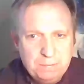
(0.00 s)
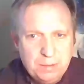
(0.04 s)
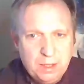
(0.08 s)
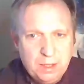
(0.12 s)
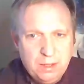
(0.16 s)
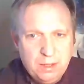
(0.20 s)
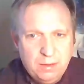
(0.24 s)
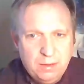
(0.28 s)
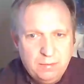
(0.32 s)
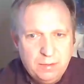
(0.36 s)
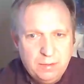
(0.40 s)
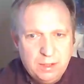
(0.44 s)

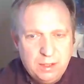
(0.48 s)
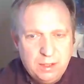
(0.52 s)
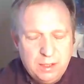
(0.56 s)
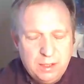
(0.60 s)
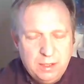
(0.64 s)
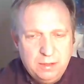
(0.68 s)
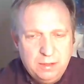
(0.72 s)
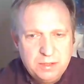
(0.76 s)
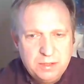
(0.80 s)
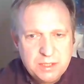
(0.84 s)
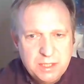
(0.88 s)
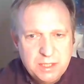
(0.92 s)
But
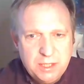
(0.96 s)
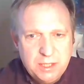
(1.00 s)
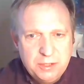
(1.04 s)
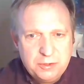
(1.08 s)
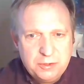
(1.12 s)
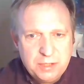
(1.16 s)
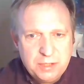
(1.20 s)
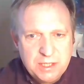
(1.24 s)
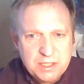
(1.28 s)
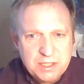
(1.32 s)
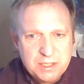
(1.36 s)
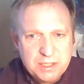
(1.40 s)
it's
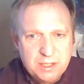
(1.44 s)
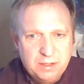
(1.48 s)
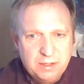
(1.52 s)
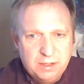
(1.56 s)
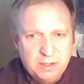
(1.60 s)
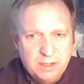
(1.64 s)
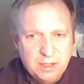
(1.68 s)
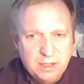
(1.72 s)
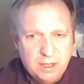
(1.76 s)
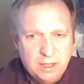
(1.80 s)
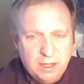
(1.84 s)
interesting.